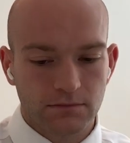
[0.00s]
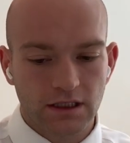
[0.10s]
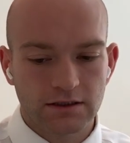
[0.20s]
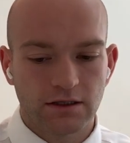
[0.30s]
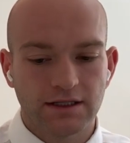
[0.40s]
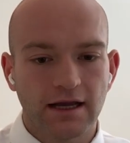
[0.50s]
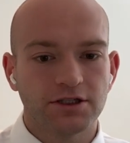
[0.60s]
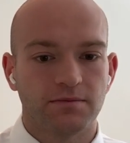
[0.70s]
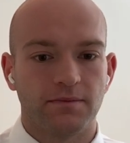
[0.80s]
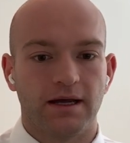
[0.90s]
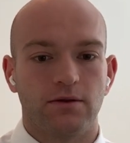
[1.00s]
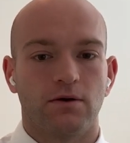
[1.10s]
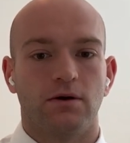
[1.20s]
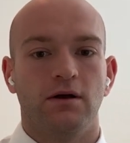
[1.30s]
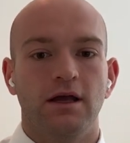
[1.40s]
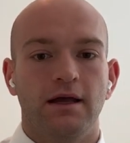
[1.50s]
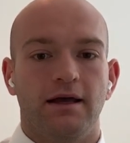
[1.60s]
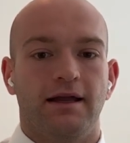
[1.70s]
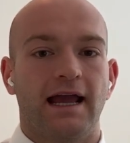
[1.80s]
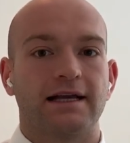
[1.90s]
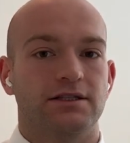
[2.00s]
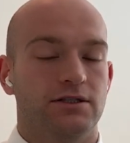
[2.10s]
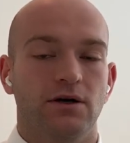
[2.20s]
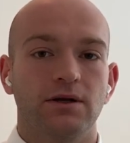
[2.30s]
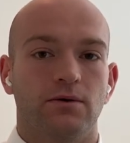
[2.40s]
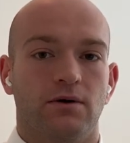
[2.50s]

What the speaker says: So the township of Mount Laurel enacts a zoning